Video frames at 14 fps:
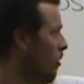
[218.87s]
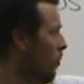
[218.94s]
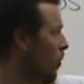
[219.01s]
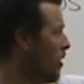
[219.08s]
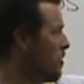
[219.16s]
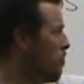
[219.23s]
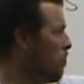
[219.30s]

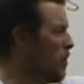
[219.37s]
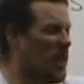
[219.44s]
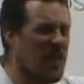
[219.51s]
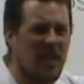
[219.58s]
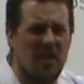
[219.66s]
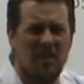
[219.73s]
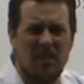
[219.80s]
What's
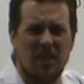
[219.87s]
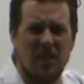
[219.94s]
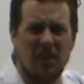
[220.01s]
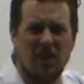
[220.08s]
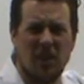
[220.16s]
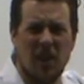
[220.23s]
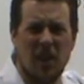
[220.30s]
b in
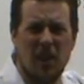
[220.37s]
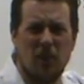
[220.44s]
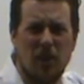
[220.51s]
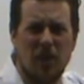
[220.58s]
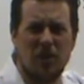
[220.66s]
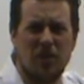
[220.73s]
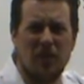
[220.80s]
our line
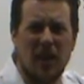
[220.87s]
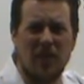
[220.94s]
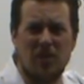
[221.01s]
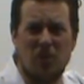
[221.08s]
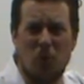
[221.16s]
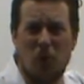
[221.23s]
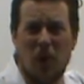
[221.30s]
equation?
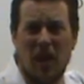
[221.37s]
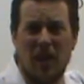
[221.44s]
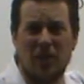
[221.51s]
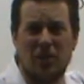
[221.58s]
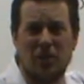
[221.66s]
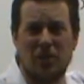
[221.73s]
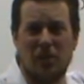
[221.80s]
That's the
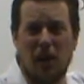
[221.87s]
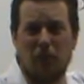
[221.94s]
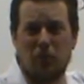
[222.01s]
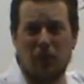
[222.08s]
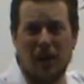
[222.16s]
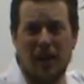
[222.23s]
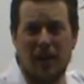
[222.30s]

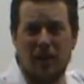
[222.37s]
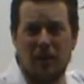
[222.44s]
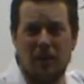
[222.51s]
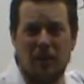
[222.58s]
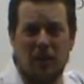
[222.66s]
y-intercept, right?